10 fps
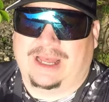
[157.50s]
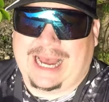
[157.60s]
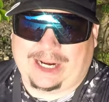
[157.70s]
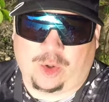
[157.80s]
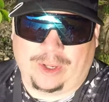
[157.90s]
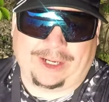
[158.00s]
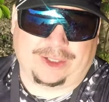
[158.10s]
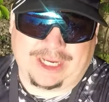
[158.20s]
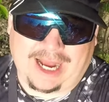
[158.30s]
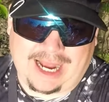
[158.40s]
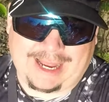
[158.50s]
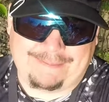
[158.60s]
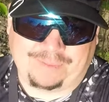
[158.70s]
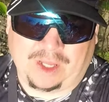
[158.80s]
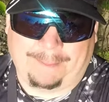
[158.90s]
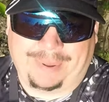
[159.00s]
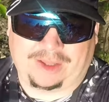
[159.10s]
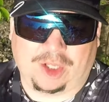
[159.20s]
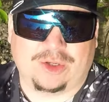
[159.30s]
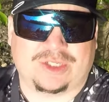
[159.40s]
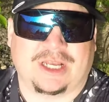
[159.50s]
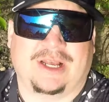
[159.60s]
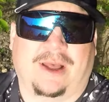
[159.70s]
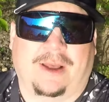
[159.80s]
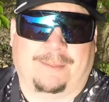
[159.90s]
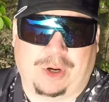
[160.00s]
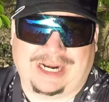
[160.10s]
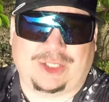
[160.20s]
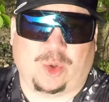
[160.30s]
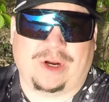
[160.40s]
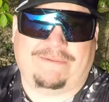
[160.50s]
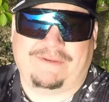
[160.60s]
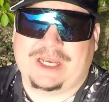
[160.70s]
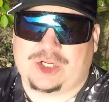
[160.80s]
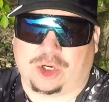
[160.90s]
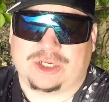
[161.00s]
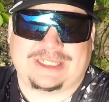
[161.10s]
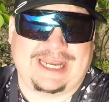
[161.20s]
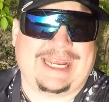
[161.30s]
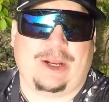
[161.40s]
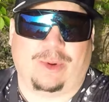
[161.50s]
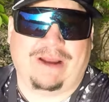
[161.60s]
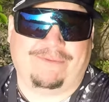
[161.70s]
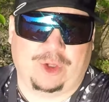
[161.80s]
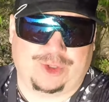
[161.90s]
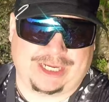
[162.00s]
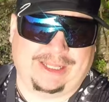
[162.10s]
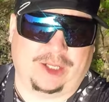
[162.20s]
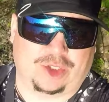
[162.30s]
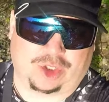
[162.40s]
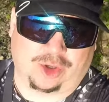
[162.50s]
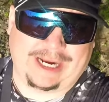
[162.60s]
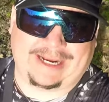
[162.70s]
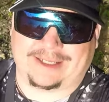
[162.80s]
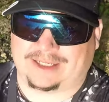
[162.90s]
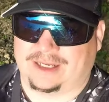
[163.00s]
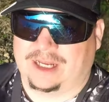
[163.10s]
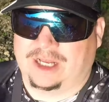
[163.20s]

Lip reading: at a quicker time, but those predatory fish are seeking refuge in those creeks.